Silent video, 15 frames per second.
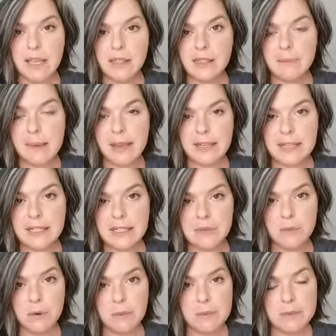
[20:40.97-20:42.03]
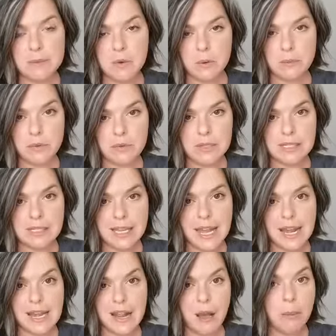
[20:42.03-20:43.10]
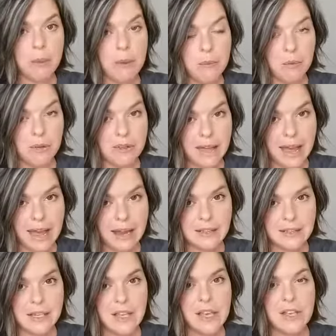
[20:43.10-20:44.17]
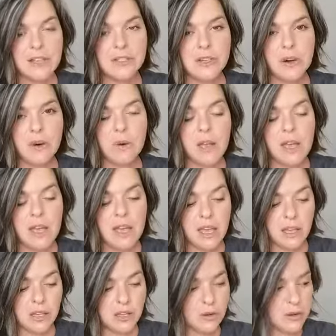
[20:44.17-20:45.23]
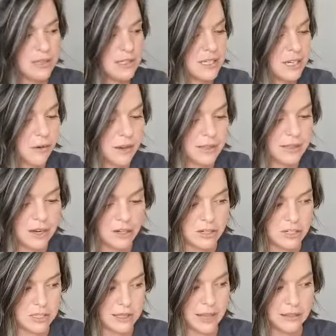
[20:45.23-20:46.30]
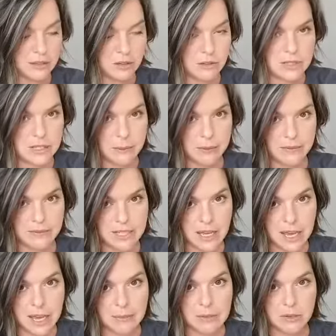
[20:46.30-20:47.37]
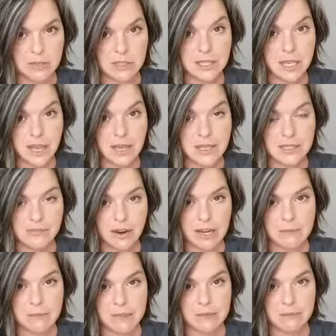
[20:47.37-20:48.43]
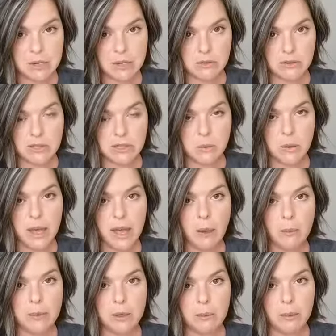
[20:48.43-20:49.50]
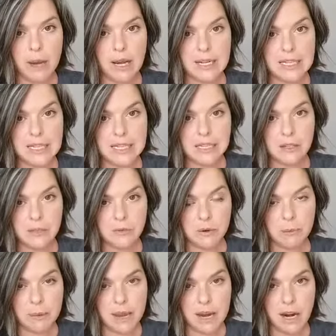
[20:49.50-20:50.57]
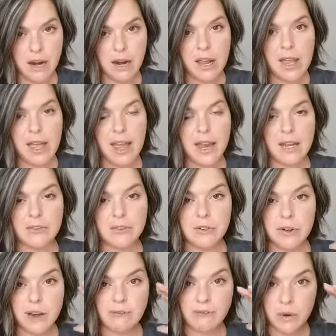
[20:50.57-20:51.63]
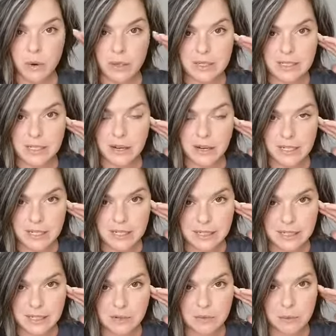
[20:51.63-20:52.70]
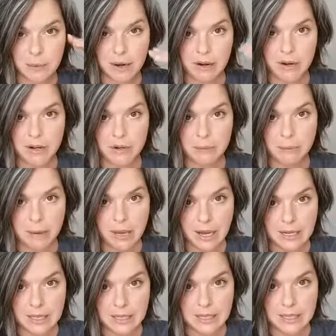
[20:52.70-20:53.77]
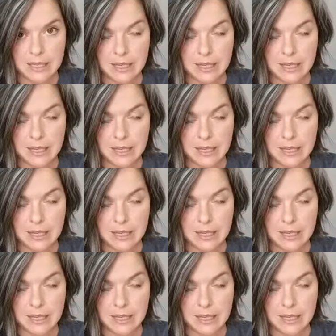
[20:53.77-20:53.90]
the magnesium will be absorbed through the skin and help them relax. So you can see right there, just in that little snippet of time, there's tons of vitamins and minerals that will help your body heal and repair. And if you're not focusing on healing and repairing your body,